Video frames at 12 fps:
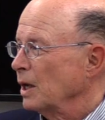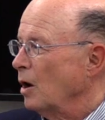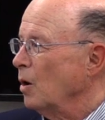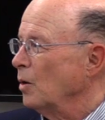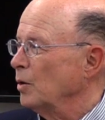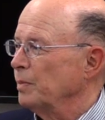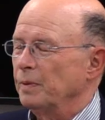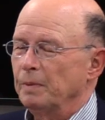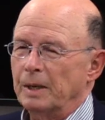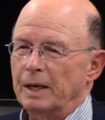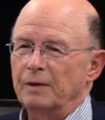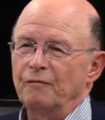"Oh, it would be
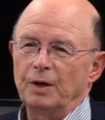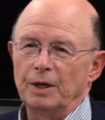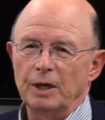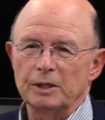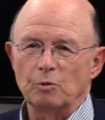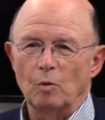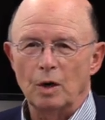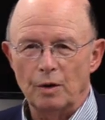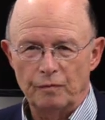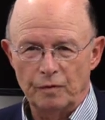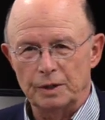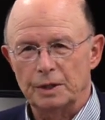a very nice
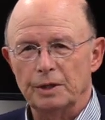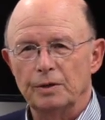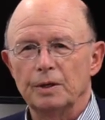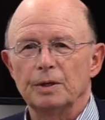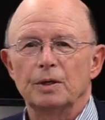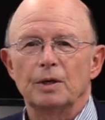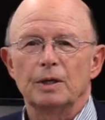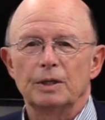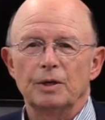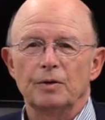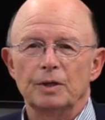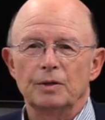waterfront ter
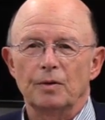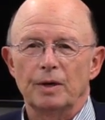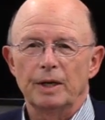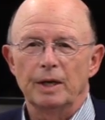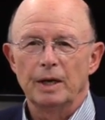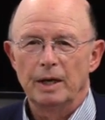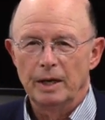territory."